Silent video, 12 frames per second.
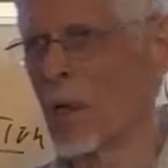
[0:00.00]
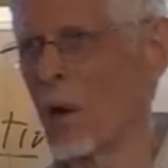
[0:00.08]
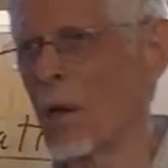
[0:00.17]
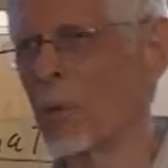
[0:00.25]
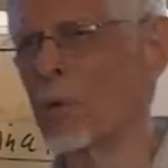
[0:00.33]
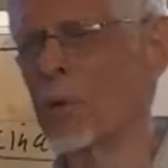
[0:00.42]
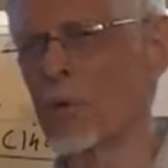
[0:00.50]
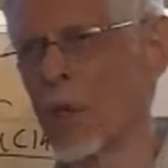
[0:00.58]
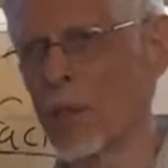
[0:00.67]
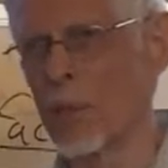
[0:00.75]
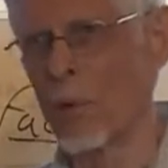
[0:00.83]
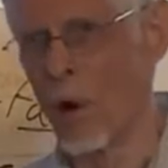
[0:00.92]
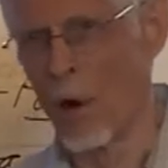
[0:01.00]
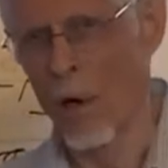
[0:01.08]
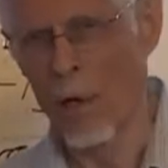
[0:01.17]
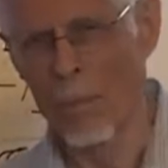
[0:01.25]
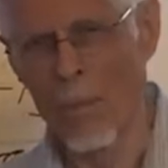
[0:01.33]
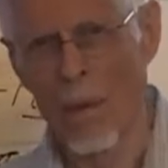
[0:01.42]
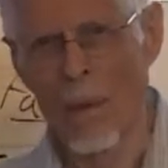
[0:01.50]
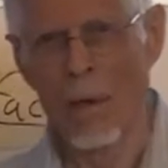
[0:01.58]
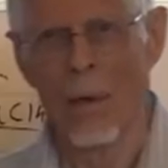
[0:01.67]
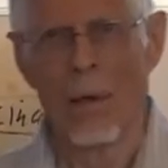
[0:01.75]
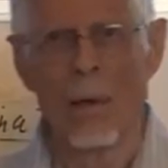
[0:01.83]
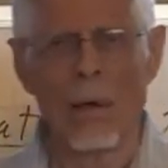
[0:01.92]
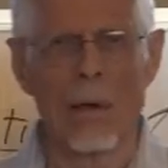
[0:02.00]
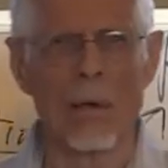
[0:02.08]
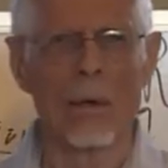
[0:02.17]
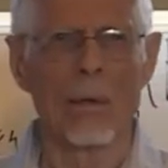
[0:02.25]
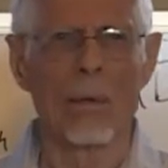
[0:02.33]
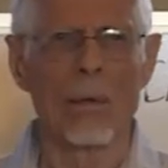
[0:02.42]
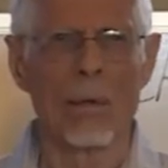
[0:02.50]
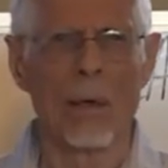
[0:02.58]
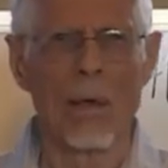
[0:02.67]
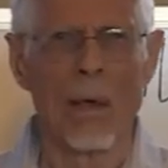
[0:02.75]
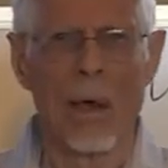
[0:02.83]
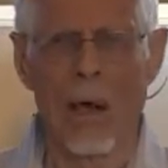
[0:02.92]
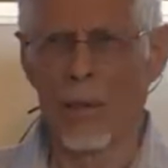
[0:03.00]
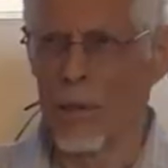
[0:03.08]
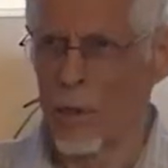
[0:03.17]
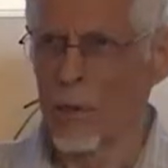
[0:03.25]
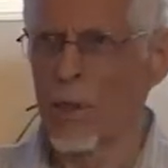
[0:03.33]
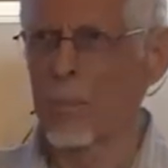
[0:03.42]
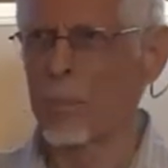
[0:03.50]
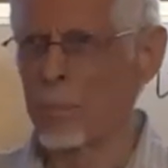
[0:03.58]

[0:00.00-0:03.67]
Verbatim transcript: beyond who you think you are. Uh, and uh, the